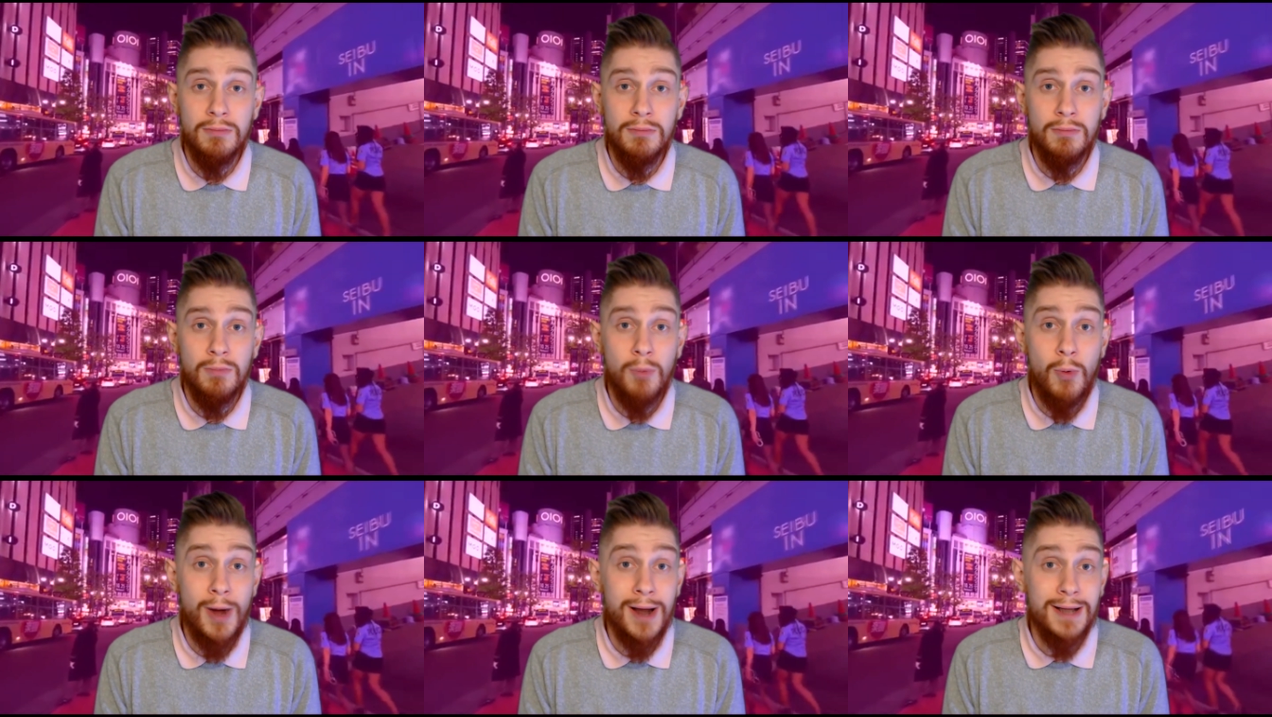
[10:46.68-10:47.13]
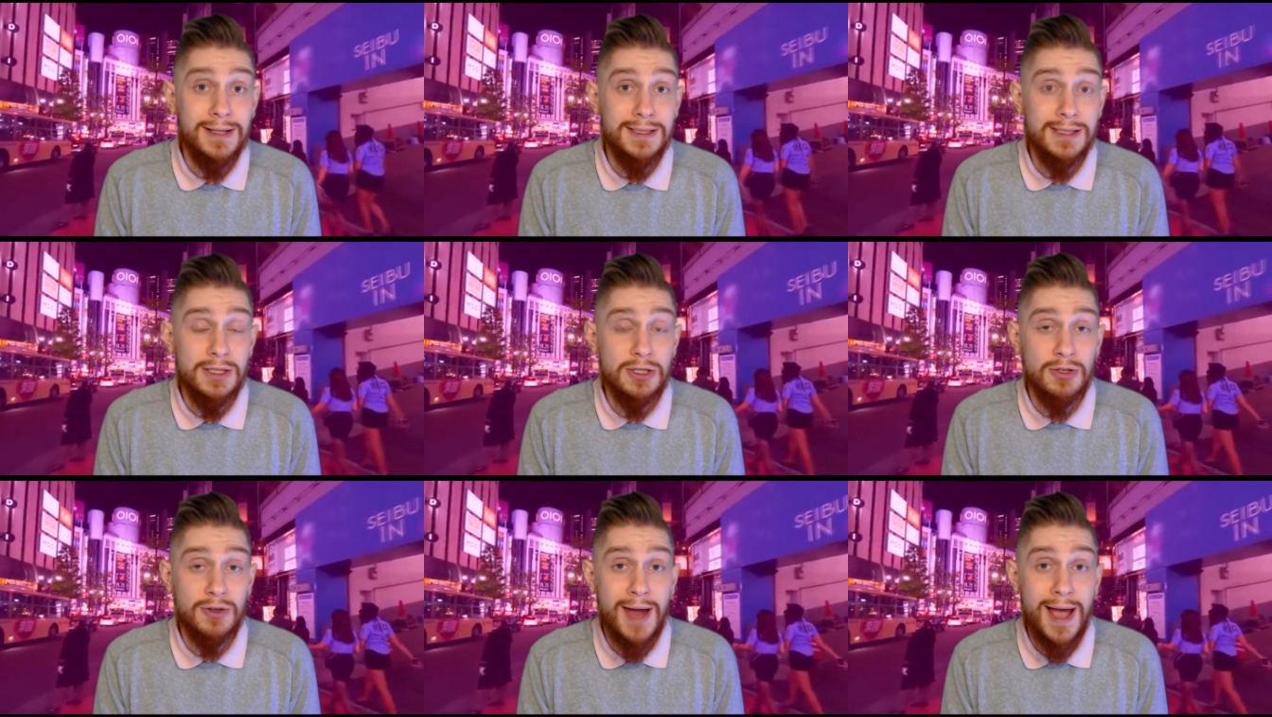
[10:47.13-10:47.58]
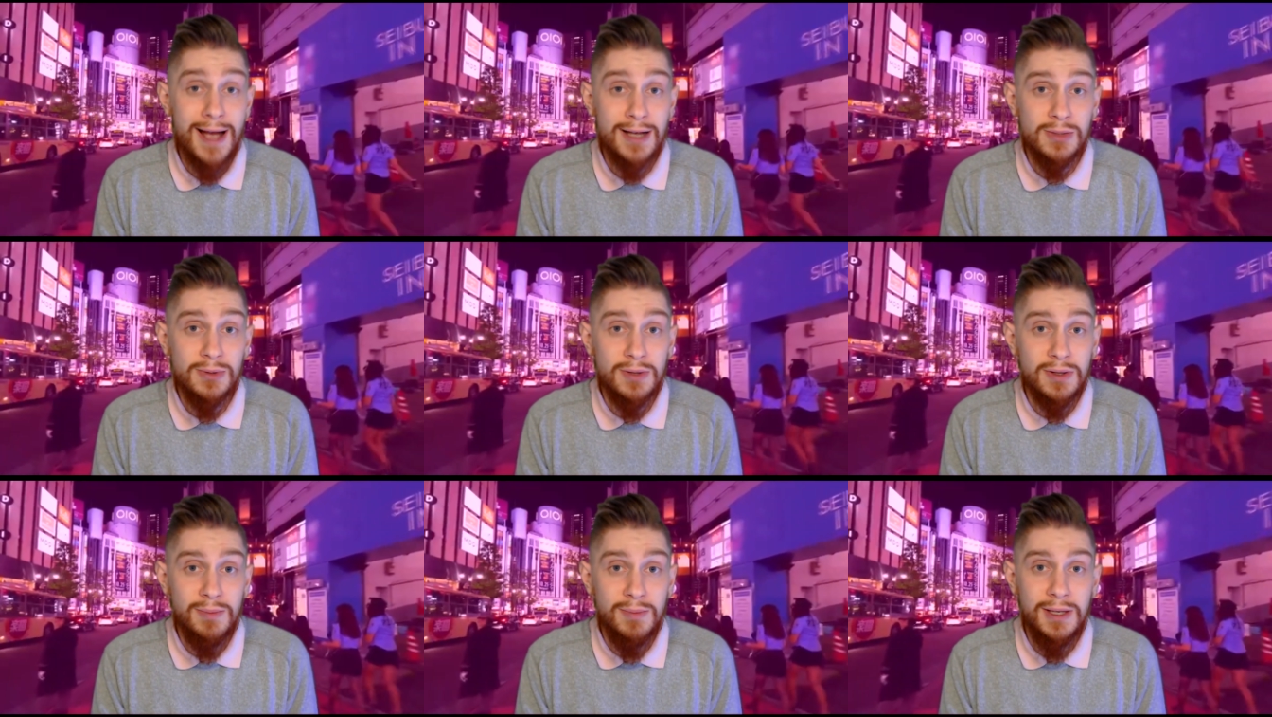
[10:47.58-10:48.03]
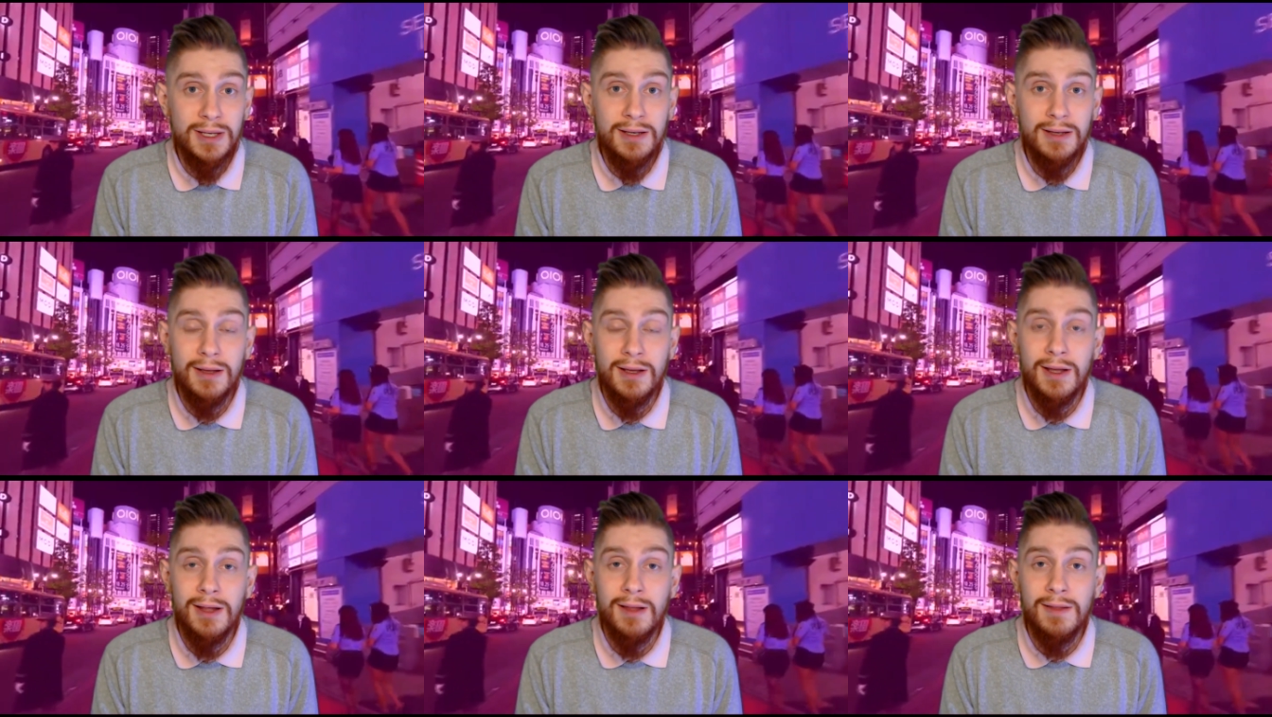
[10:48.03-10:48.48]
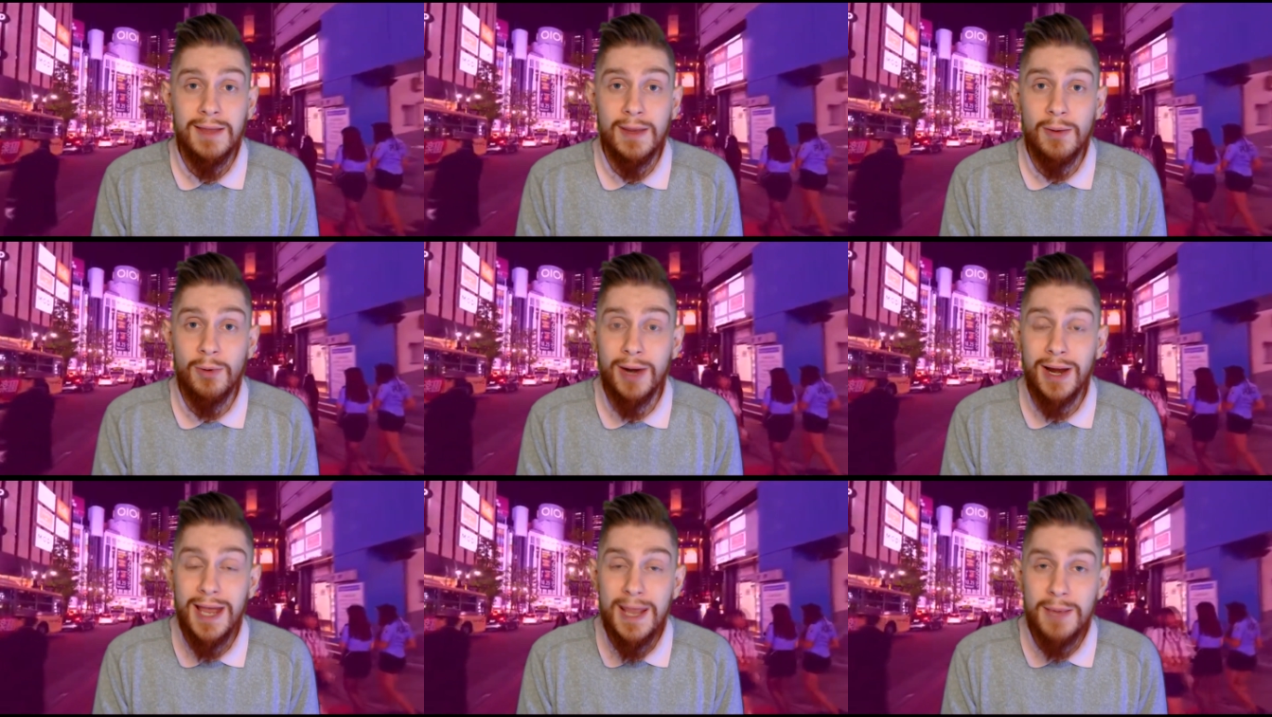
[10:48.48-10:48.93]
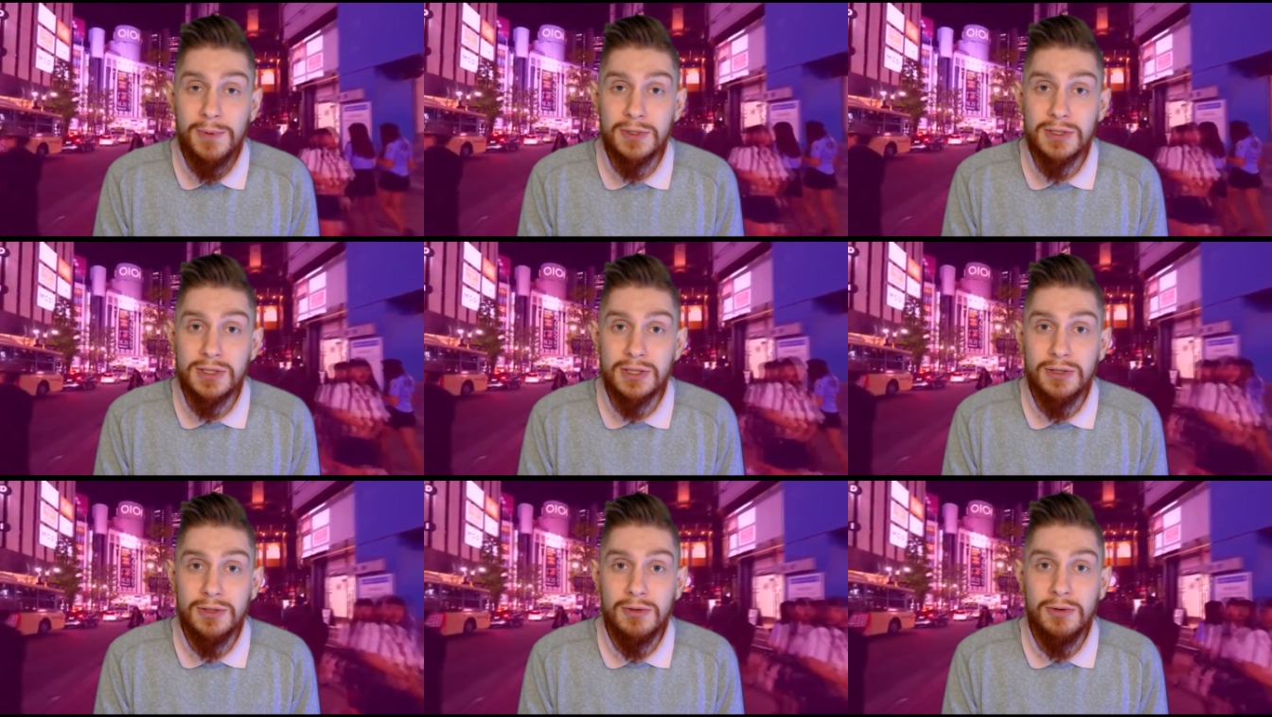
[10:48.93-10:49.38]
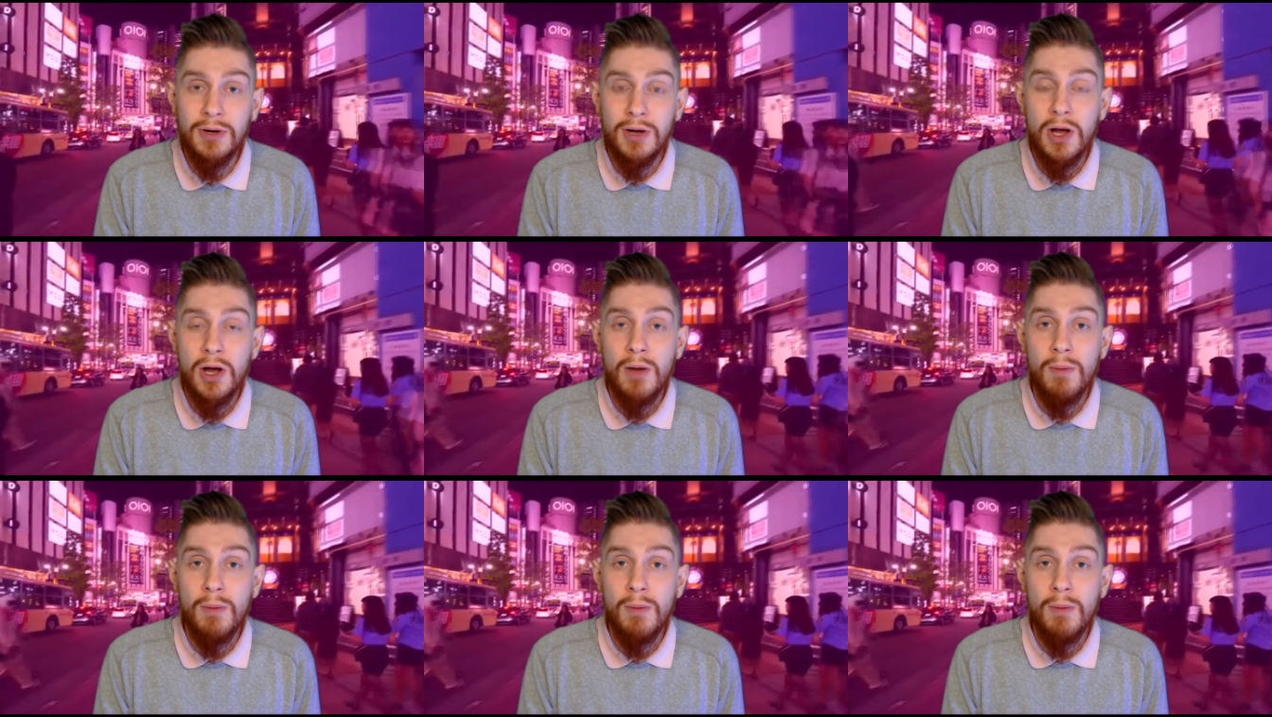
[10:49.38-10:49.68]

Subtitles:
wanted to interact with me, they were able to,